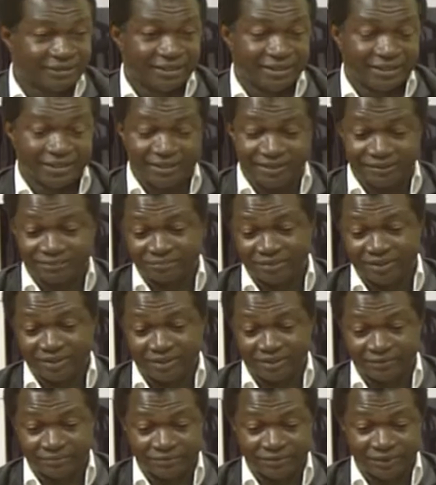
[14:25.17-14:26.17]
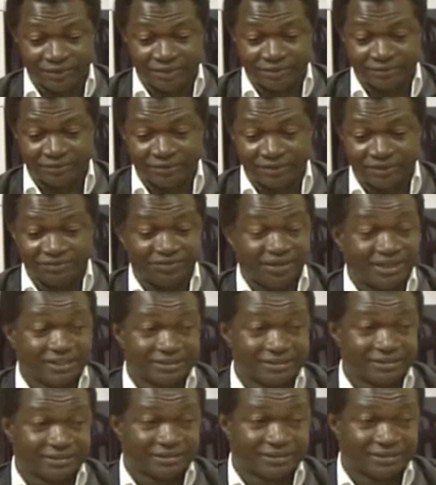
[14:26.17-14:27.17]

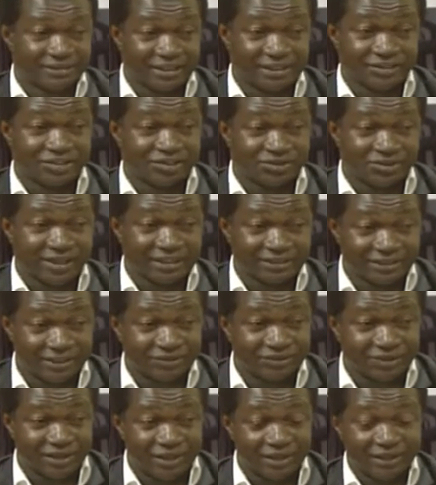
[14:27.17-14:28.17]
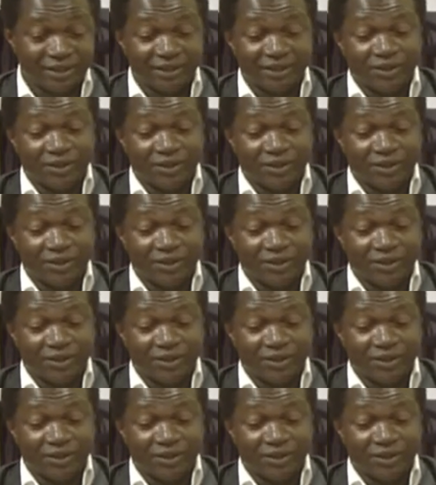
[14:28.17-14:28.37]
Rivers, etc.,